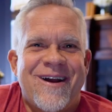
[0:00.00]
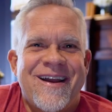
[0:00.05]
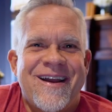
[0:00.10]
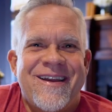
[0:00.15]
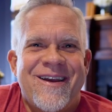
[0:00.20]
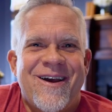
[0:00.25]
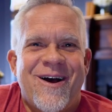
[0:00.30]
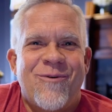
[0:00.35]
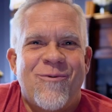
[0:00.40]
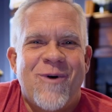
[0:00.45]

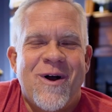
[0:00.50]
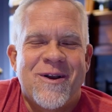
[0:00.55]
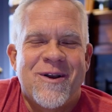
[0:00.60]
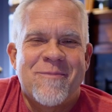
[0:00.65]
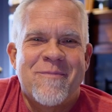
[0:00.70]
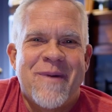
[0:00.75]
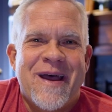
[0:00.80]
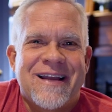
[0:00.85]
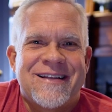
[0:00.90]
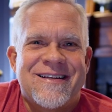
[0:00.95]
right, y'all,
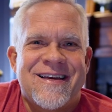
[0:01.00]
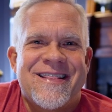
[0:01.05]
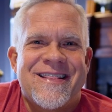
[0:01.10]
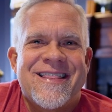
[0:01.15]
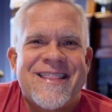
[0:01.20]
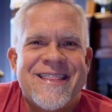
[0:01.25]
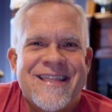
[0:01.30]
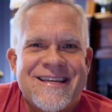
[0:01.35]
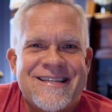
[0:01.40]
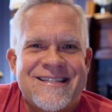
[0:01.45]
welcome back to
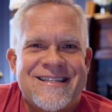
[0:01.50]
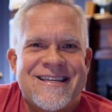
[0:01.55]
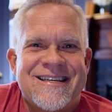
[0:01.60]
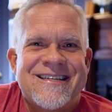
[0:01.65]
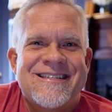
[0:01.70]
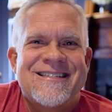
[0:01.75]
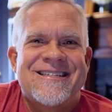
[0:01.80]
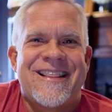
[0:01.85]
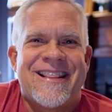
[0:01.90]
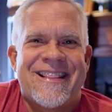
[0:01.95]
This
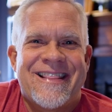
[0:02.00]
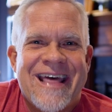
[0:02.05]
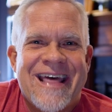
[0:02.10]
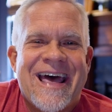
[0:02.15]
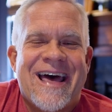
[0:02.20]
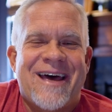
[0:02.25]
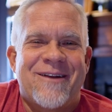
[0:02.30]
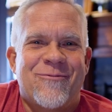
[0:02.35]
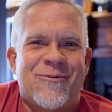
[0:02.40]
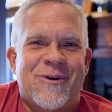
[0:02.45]
Is
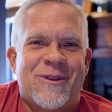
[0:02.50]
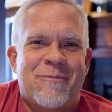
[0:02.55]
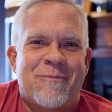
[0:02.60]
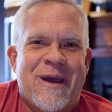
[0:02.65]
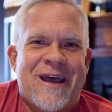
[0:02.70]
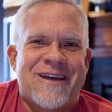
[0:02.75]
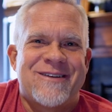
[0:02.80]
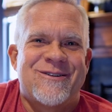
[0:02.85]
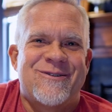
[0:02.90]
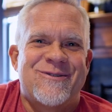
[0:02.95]
That with
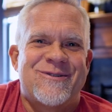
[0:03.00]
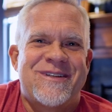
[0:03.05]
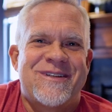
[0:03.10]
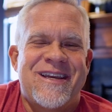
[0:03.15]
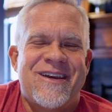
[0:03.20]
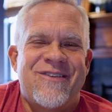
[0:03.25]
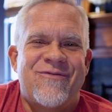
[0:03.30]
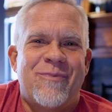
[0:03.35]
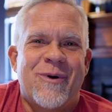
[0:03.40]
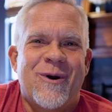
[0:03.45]
Pastor
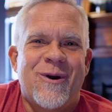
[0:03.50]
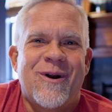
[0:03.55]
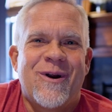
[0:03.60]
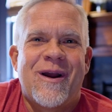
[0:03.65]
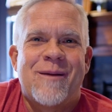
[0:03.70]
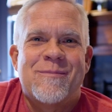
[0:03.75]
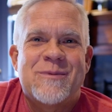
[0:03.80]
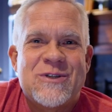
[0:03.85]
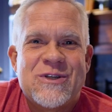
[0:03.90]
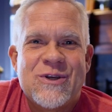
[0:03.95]
Steve Berger.
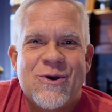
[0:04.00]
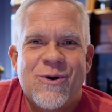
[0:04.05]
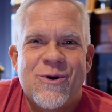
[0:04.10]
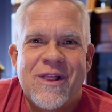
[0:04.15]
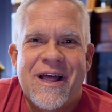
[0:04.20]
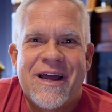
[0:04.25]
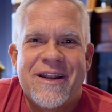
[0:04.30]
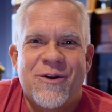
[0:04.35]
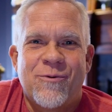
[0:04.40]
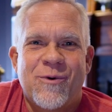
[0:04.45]
I'm so
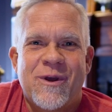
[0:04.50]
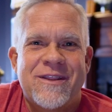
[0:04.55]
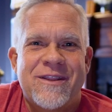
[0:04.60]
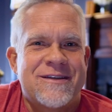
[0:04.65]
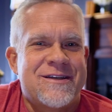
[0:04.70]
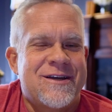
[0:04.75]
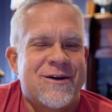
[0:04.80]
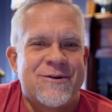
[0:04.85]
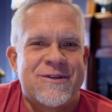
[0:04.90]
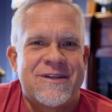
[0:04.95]
glad you're with
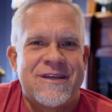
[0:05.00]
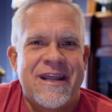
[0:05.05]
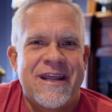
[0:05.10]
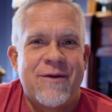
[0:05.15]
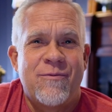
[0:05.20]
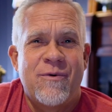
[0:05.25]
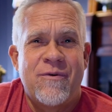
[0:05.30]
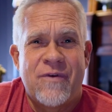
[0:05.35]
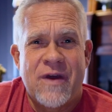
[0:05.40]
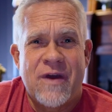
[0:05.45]
us here
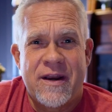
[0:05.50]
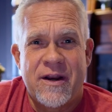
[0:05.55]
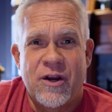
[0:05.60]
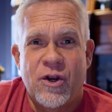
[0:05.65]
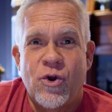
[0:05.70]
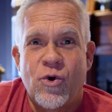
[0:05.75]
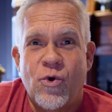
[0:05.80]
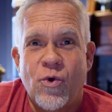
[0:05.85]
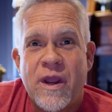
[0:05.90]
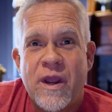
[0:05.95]
today. We've got a
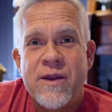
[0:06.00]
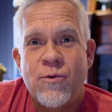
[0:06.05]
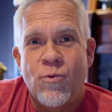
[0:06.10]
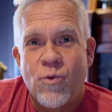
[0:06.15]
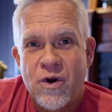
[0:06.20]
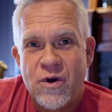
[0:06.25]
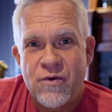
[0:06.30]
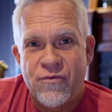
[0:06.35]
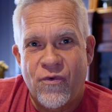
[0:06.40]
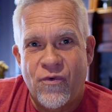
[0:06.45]
great
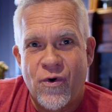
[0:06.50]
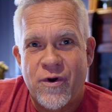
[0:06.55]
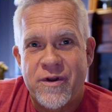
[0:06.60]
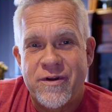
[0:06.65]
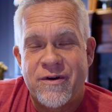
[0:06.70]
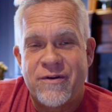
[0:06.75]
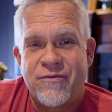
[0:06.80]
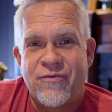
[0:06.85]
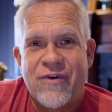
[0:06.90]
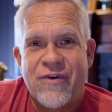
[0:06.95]
word for
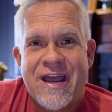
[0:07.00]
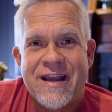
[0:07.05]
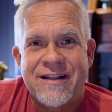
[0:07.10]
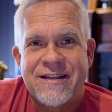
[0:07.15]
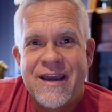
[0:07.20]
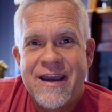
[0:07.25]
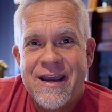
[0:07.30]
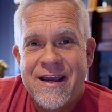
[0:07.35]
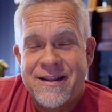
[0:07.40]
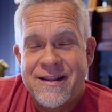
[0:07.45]
you. In
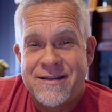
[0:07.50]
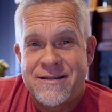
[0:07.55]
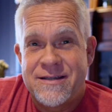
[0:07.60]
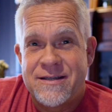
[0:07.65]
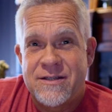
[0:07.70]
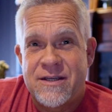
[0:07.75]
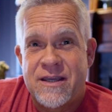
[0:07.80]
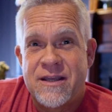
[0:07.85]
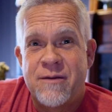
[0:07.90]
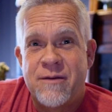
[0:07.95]
fact, this
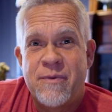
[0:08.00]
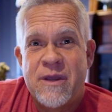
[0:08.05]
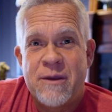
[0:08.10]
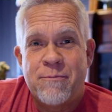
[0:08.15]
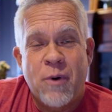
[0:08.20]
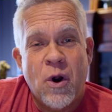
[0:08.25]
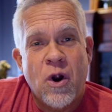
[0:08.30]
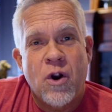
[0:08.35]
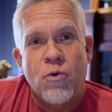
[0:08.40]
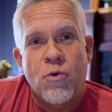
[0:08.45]
is going to be
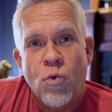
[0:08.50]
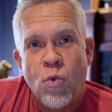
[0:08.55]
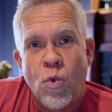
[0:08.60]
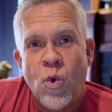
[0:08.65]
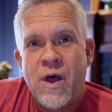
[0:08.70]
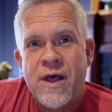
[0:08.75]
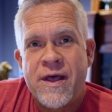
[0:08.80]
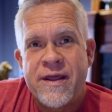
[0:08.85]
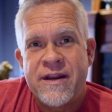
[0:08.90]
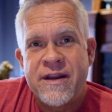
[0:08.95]
part
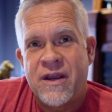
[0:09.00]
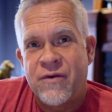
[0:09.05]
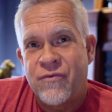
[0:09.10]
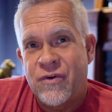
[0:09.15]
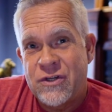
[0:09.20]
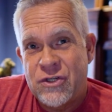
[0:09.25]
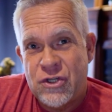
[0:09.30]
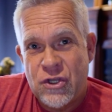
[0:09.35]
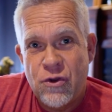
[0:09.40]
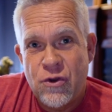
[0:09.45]
one of
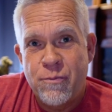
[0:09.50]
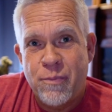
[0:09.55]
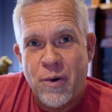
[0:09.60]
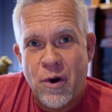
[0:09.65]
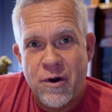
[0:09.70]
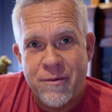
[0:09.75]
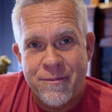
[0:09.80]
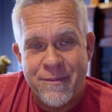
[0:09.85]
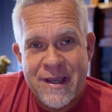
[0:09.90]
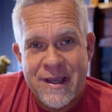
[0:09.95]
a
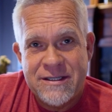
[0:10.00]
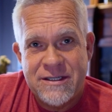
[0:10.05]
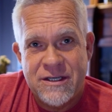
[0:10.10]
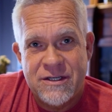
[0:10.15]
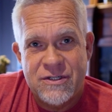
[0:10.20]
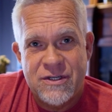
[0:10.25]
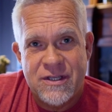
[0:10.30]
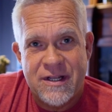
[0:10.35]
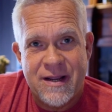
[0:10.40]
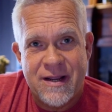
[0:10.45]
two-part
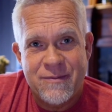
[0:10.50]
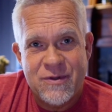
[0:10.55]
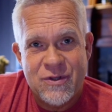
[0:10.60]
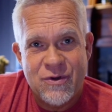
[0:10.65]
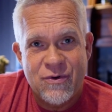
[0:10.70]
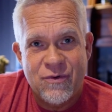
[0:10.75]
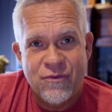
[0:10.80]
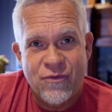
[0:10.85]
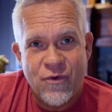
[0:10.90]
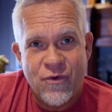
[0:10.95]
message that I'm
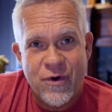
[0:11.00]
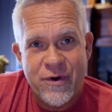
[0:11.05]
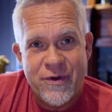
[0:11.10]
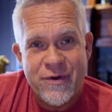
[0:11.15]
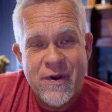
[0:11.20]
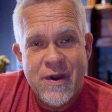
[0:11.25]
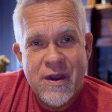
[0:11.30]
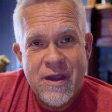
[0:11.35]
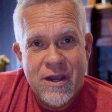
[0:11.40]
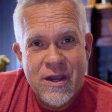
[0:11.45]
doing for
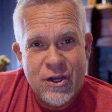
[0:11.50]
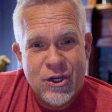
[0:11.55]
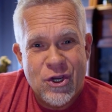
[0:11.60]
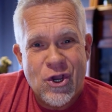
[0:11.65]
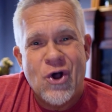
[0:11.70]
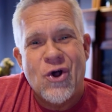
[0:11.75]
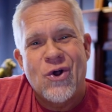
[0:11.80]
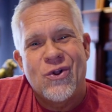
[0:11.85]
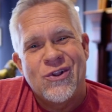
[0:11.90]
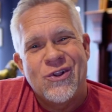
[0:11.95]
you
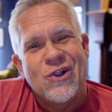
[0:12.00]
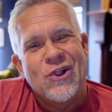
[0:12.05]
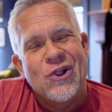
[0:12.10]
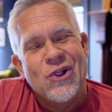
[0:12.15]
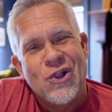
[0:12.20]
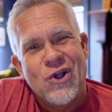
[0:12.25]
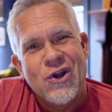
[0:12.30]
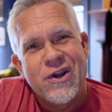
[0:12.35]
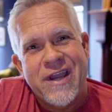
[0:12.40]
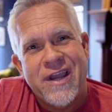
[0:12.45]
called
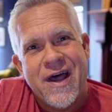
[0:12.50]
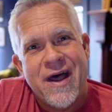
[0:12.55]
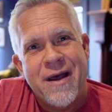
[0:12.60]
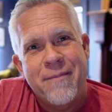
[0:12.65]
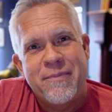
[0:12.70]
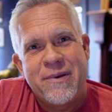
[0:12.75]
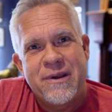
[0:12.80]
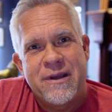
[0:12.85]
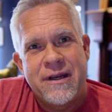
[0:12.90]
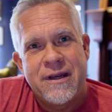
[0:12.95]
Look
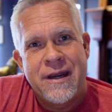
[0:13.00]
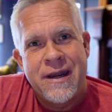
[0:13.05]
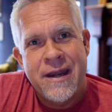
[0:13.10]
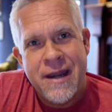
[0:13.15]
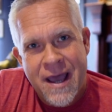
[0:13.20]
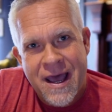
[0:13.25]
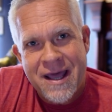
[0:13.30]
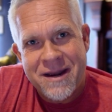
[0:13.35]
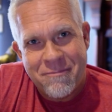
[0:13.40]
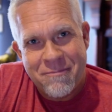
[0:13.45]
Up,
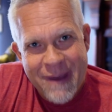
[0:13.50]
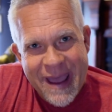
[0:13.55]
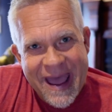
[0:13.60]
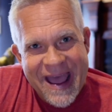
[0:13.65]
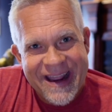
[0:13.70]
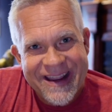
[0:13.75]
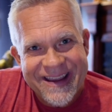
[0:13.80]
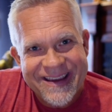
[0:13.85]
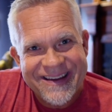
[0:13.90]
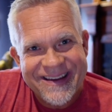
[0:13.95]
Not
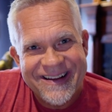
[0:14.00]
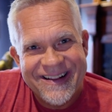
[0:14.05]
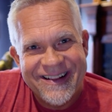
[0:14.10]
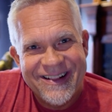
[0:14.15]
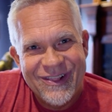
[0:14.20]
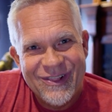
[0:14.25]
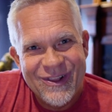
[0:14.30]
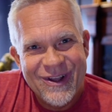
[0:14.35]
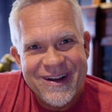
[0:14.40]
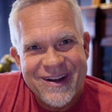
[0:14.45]
Back.
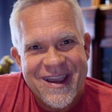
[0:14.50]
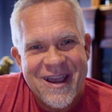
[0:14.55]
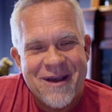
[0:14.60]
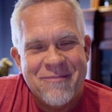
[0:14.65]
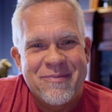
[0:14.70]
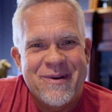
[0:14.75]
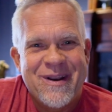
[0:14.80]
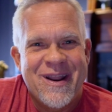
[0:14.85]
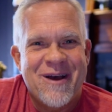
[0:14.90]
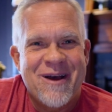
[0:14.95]
Look
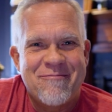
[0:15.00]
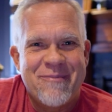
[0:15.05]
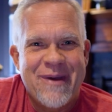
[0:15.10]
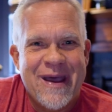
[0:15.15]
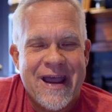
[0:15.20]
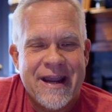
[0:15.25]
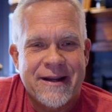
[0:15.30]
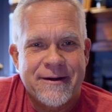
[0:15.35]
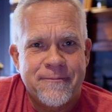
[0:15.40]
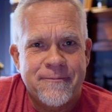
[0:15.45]
Up, Not
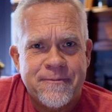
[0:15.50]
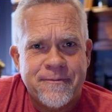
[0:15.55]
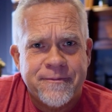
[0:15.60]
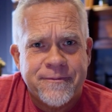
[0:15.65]
Back.